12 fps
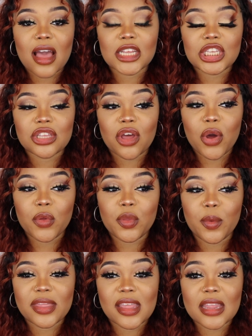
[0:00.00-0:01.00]
So the
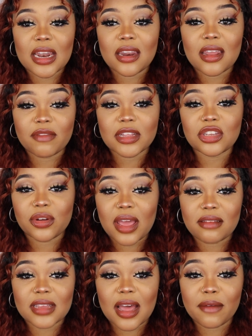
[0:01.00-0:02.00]
one thing that I definitely don't
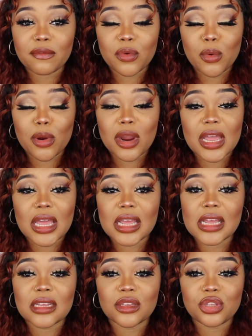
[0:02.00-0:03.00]
have time for
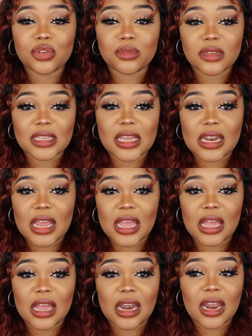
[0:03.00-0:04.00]
is to sit
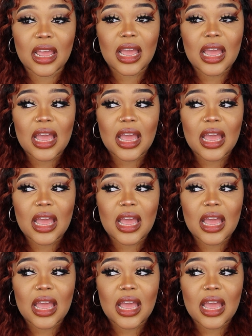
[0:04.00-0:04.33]
in